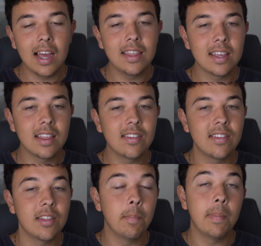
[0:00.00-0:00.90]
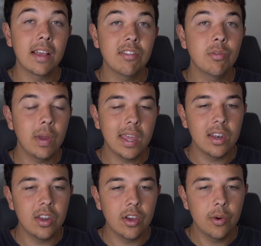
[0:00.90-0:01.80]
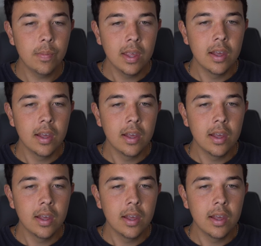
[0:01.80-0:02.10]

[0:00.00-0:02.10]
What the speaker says: I think this is the best we can do,